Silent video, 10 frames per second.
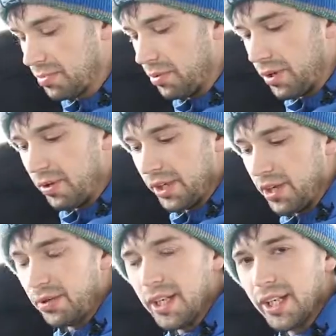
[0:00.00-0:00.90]
but we really
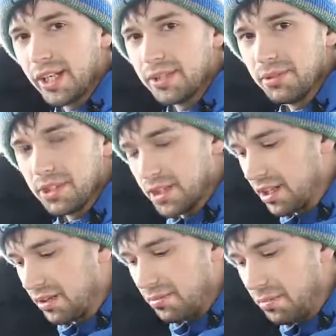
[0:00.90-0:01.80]
don't need it because we're just
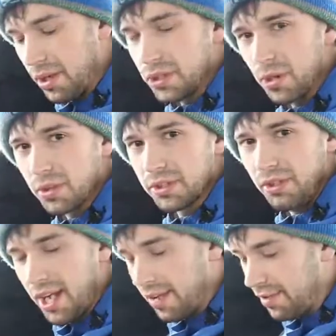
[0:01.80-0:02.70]
gonna punch holes
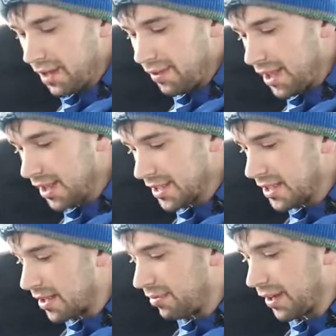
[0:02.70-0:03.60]
and we have avionics
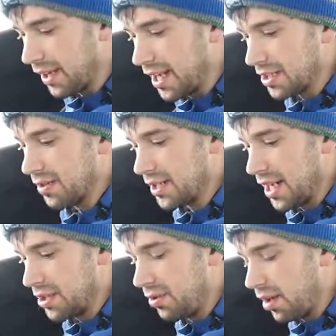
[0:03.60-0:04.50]
and stuff like that, so it's
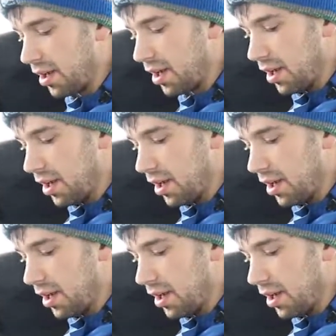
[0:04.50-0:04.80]
not too hard.